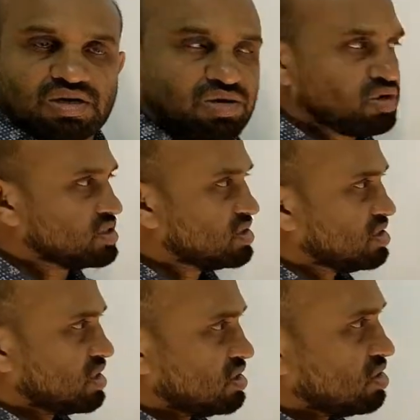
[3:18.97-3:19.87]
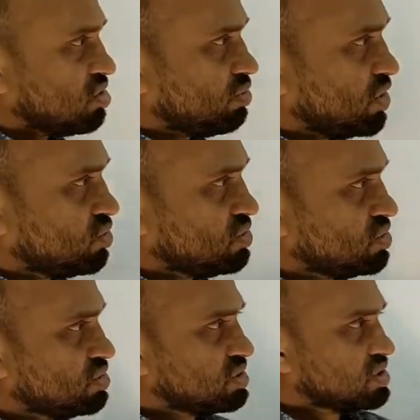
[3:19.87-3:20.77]
Now let's see another
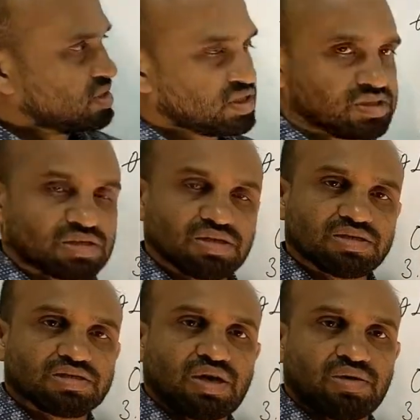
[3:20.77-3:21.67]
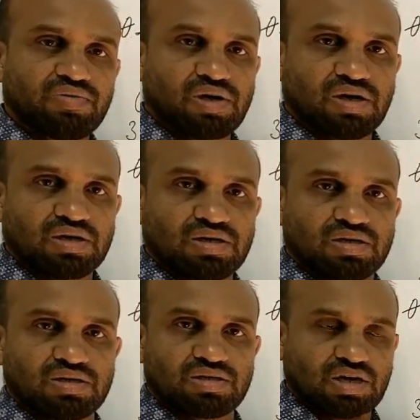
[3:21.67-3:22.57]
compound, that is sulfur
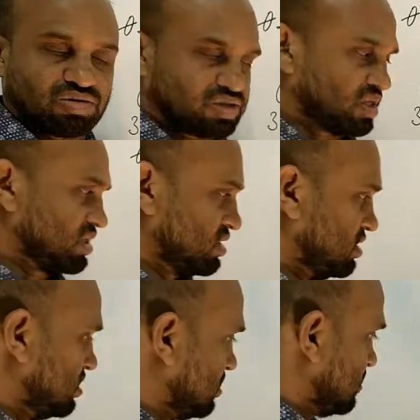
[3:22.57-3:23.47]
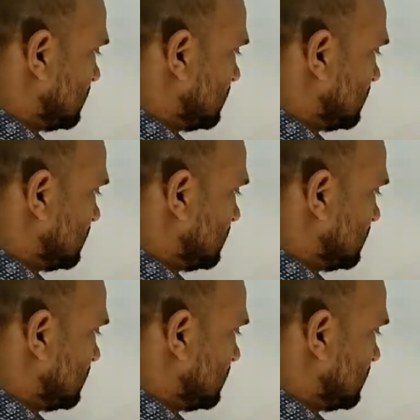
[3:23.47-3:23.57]
dioxide.